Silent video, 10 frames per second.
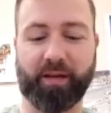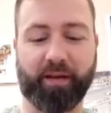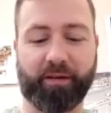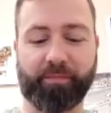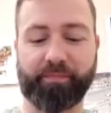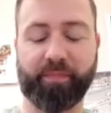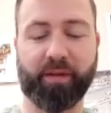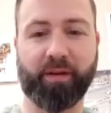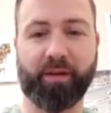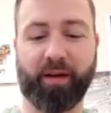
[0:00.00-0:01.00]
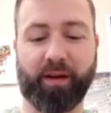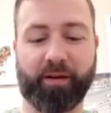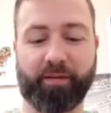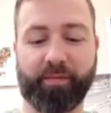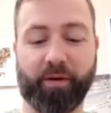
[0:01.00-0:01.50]
Um,
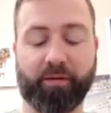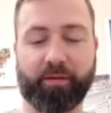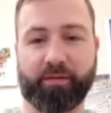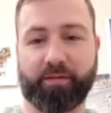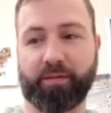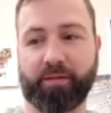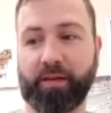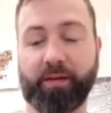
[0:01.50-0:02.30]
um, you know, because